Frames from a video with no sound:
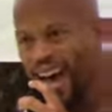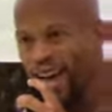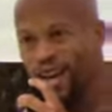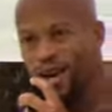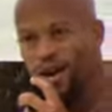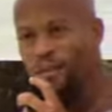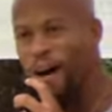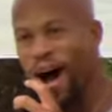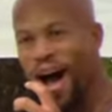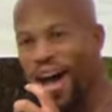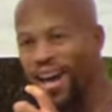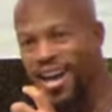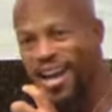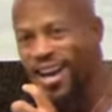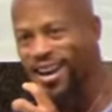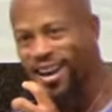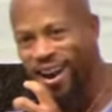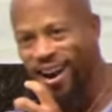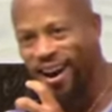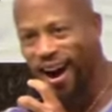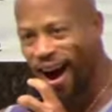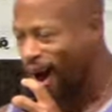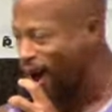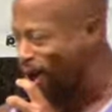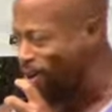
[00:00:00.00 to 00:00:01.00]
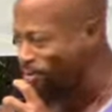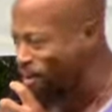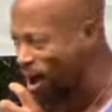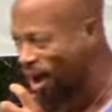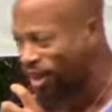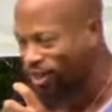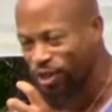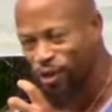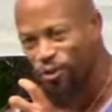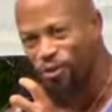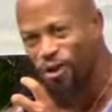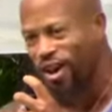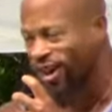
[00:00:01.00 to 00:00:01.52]
Ain't nobody in there. I ain't
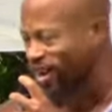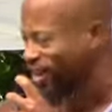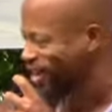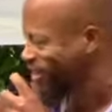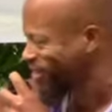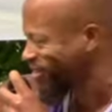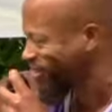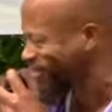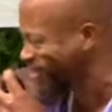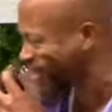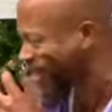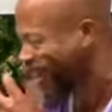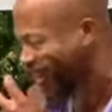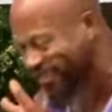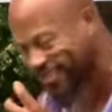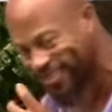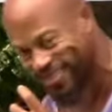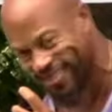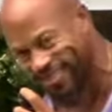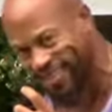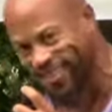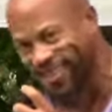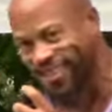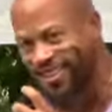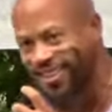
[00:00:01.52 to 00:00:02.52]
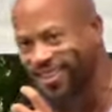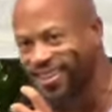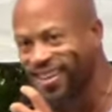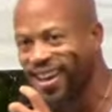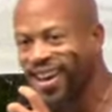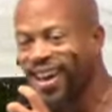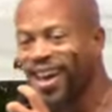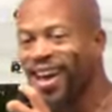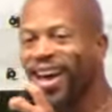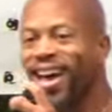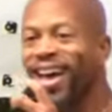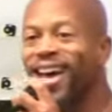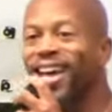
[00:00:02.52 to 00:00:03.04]
messing with it. It's
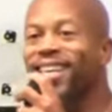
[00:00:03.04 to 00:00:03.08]
dusty.